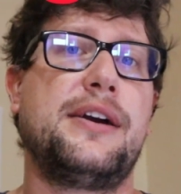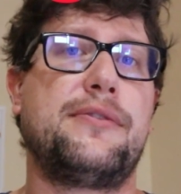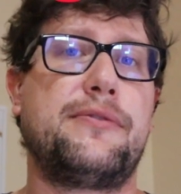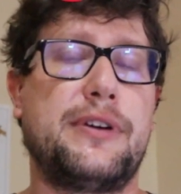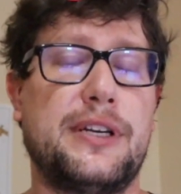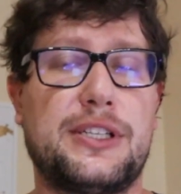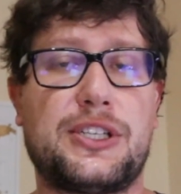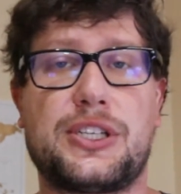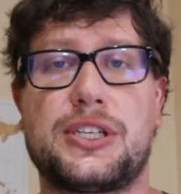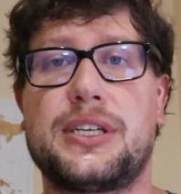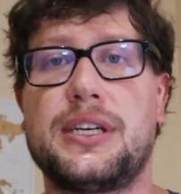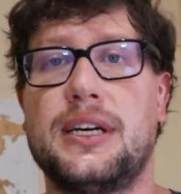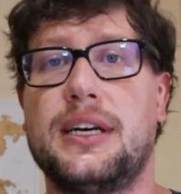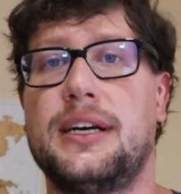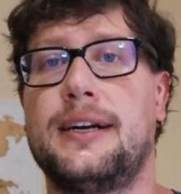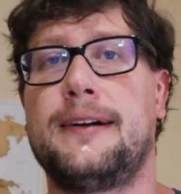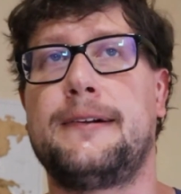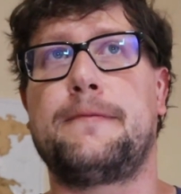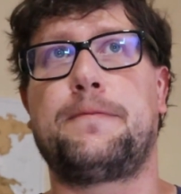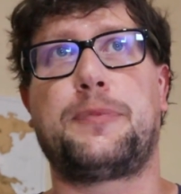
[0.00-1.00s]
which
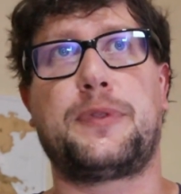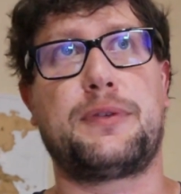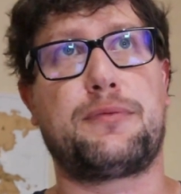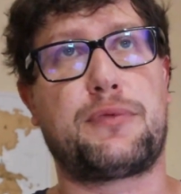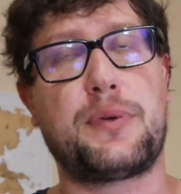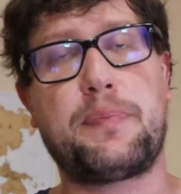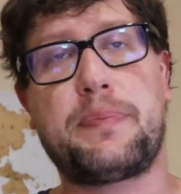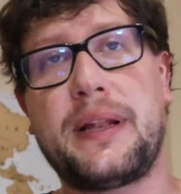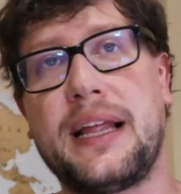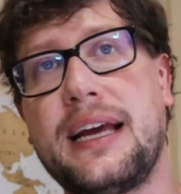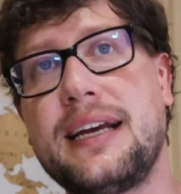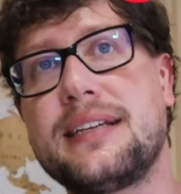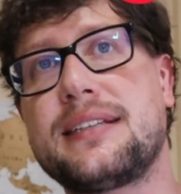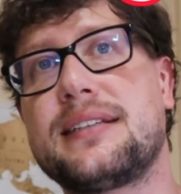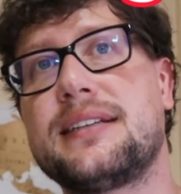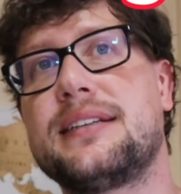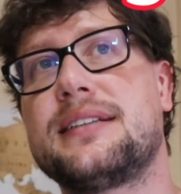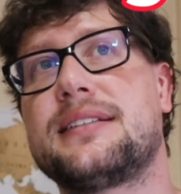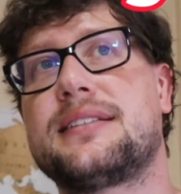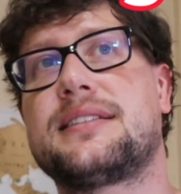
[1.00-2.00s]

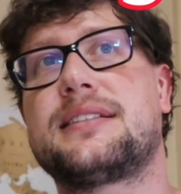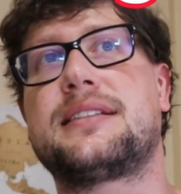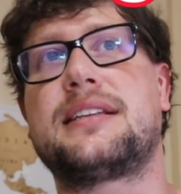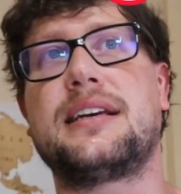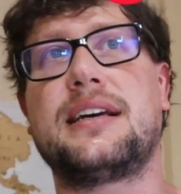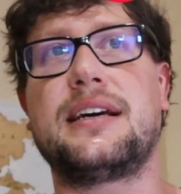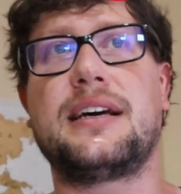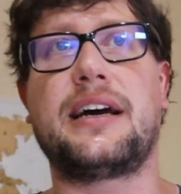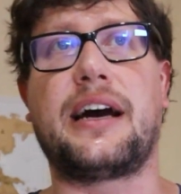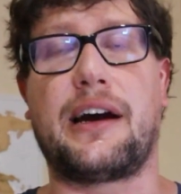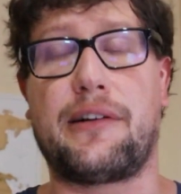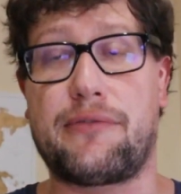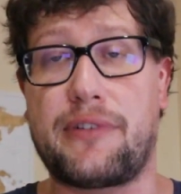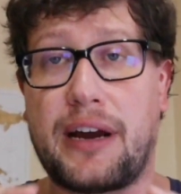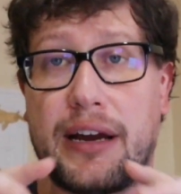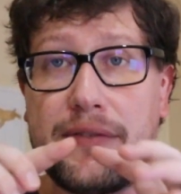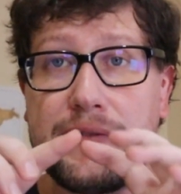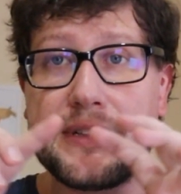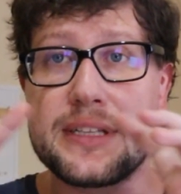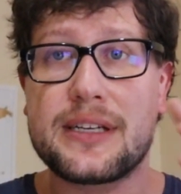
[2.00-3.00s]
replaces the
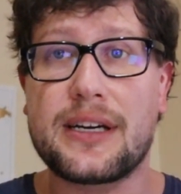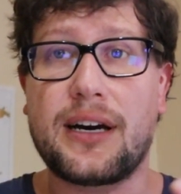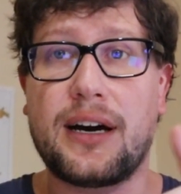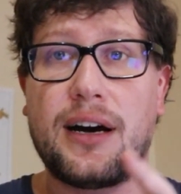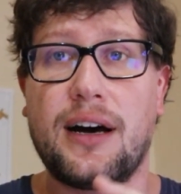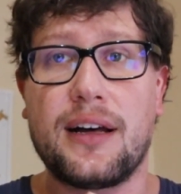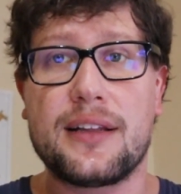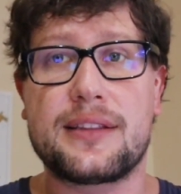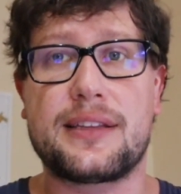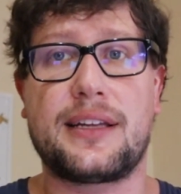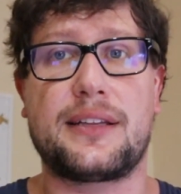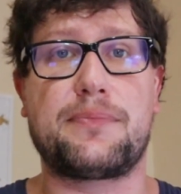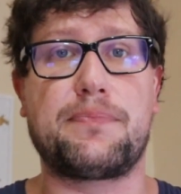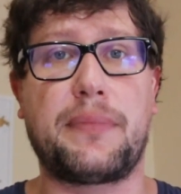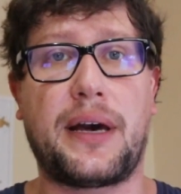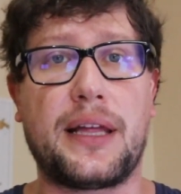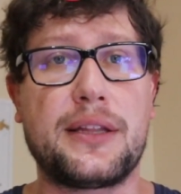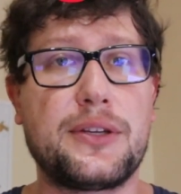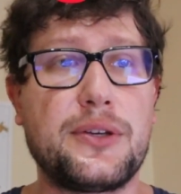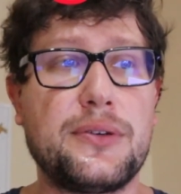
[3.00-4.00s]
arrival card, that
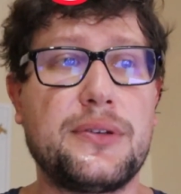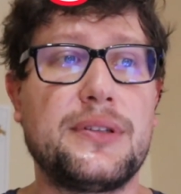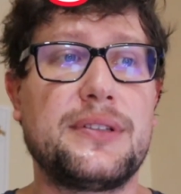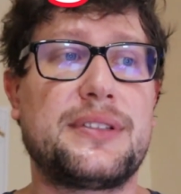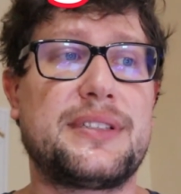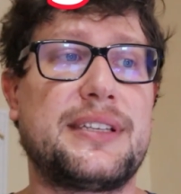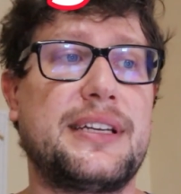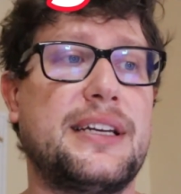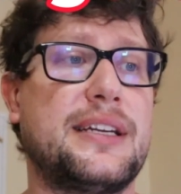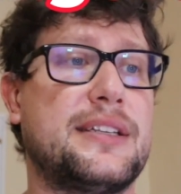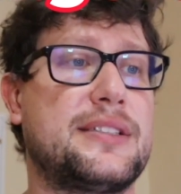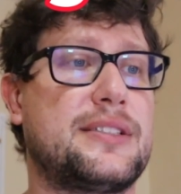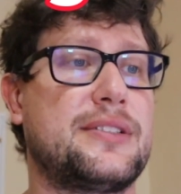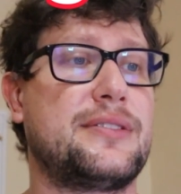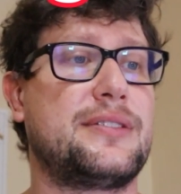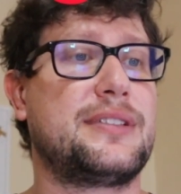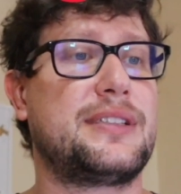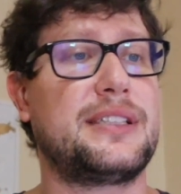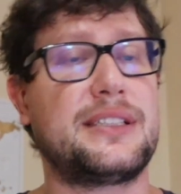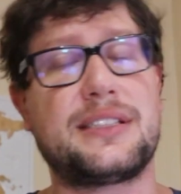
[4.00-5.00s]
manual thing.
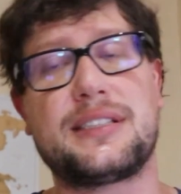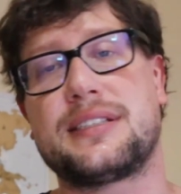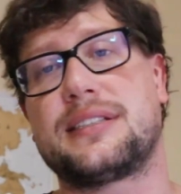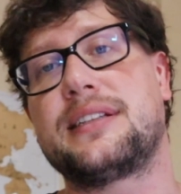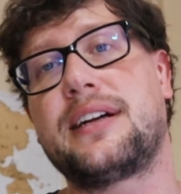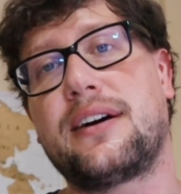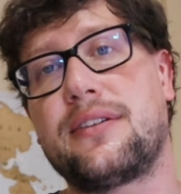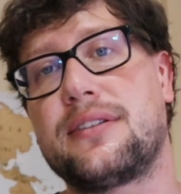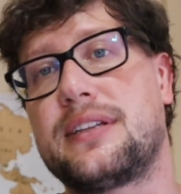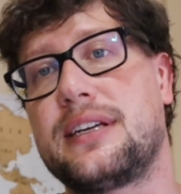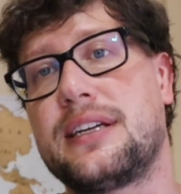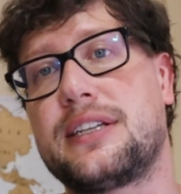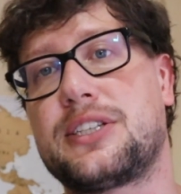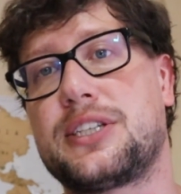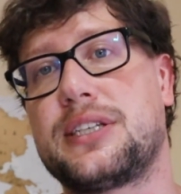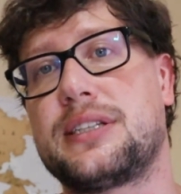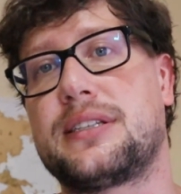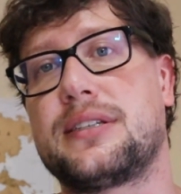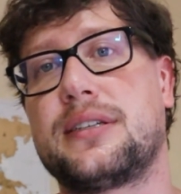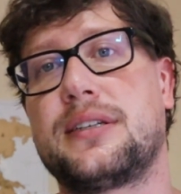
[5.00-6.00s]
So this is now
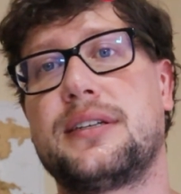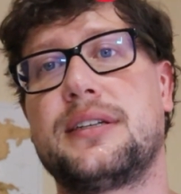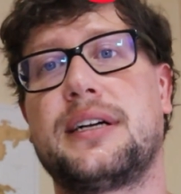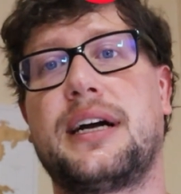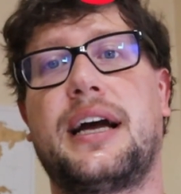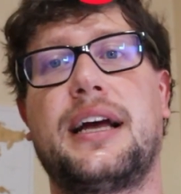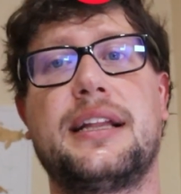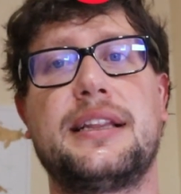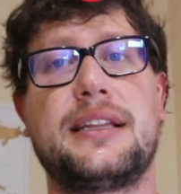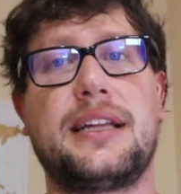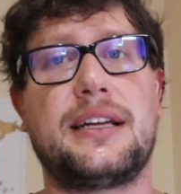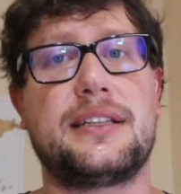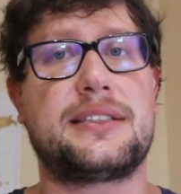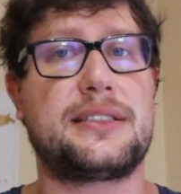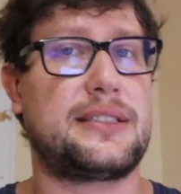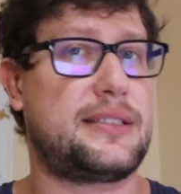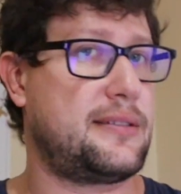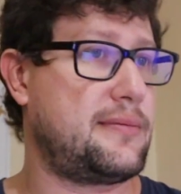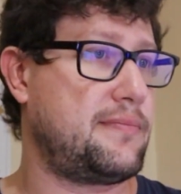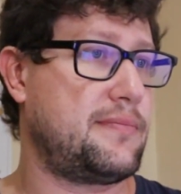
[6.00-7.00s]
digital, and
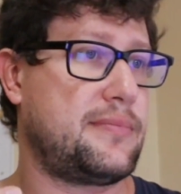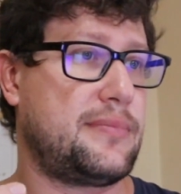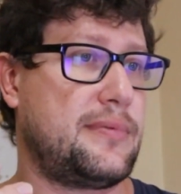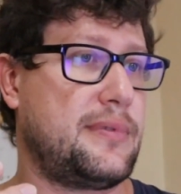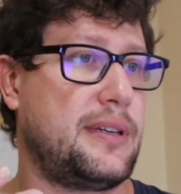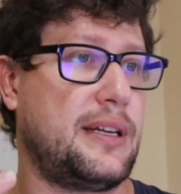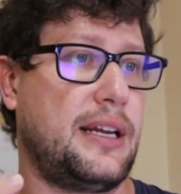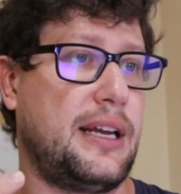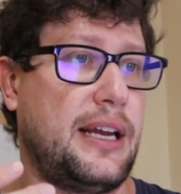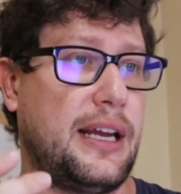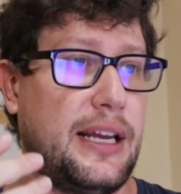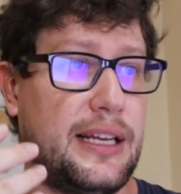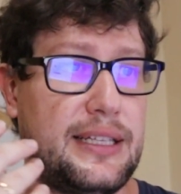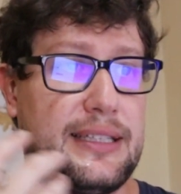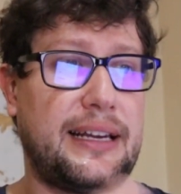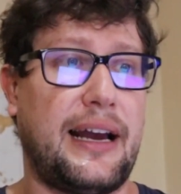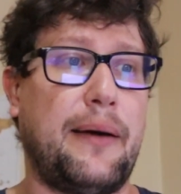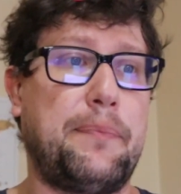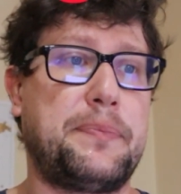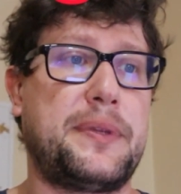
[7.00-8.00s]
that's
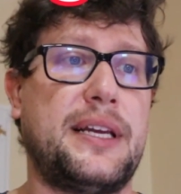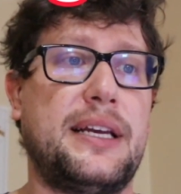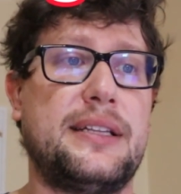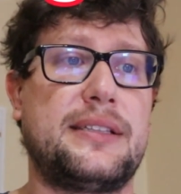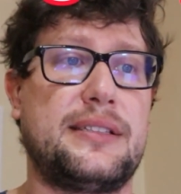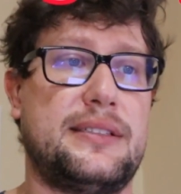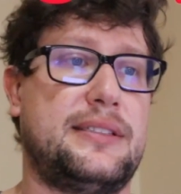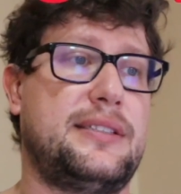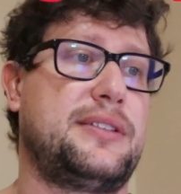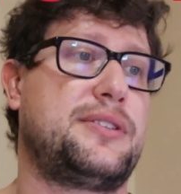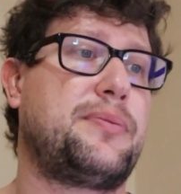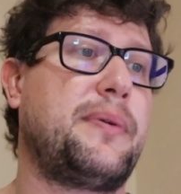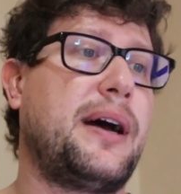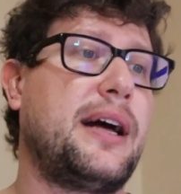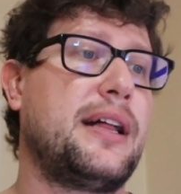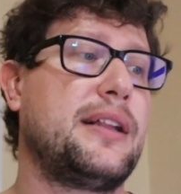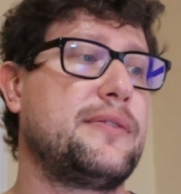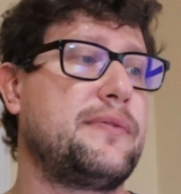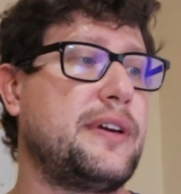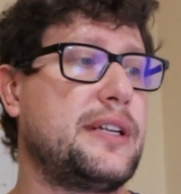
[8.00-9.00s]
is updated as
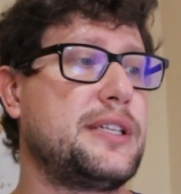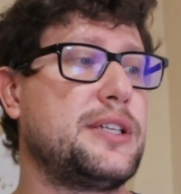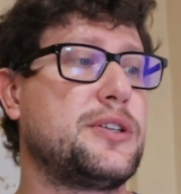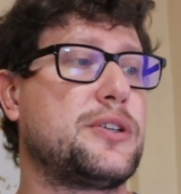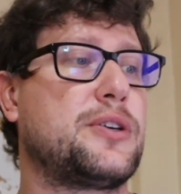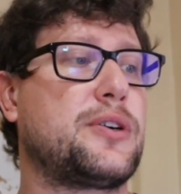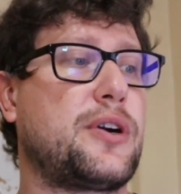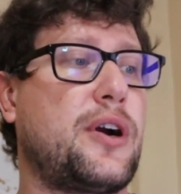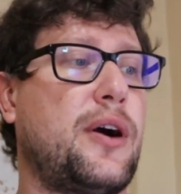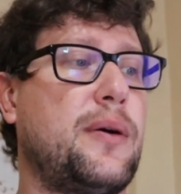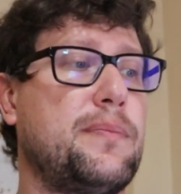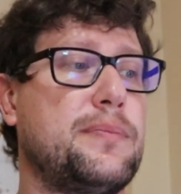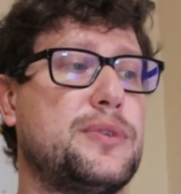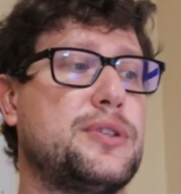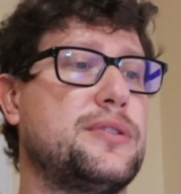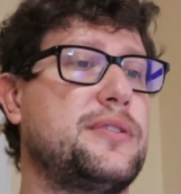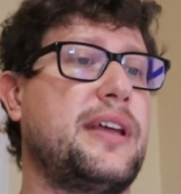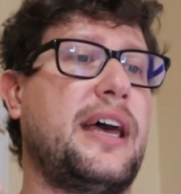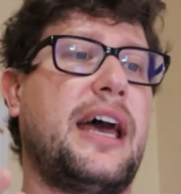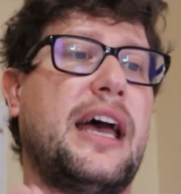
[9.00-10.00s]
well. And when you come
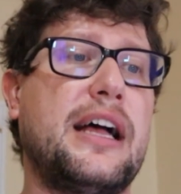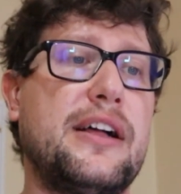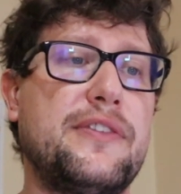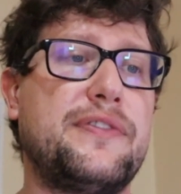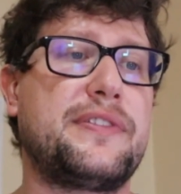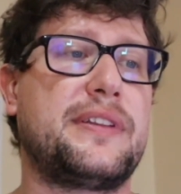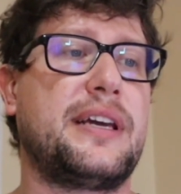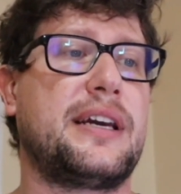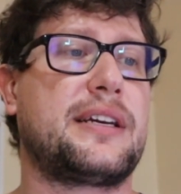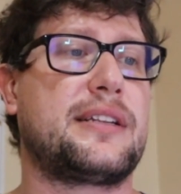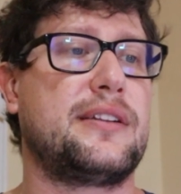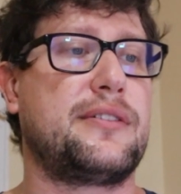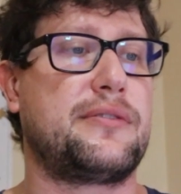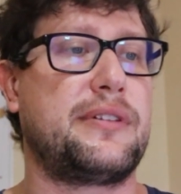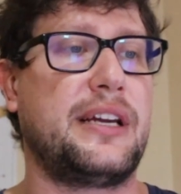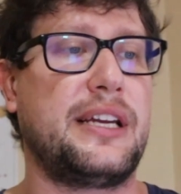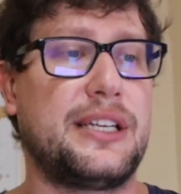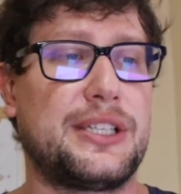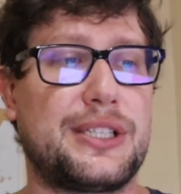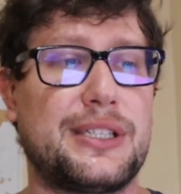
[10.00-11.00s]
to the health
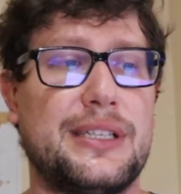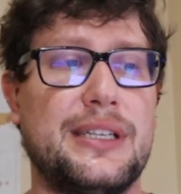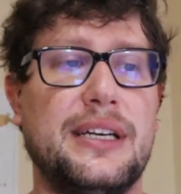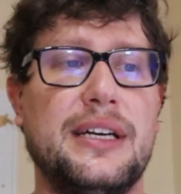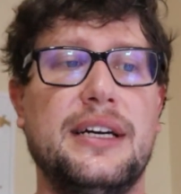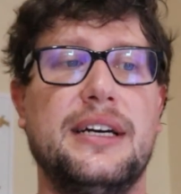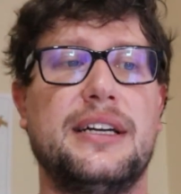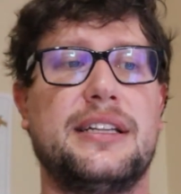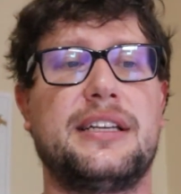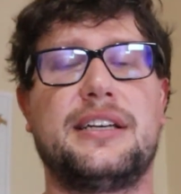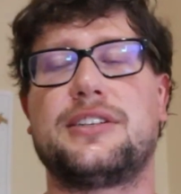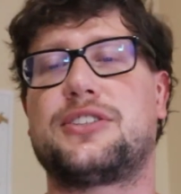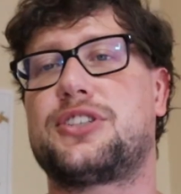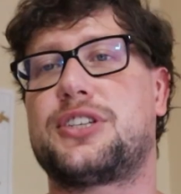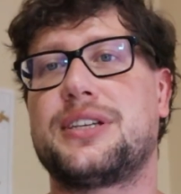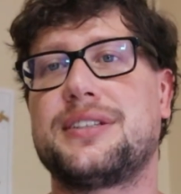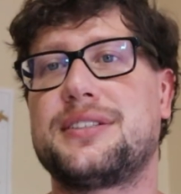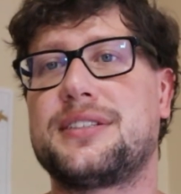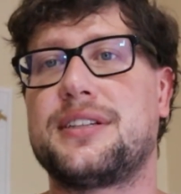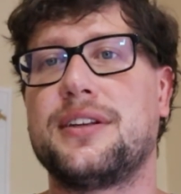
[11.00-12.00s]
declaration, there's
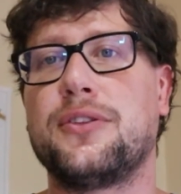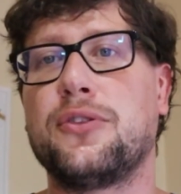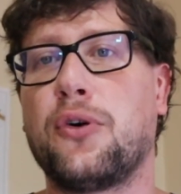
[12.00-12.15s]
just a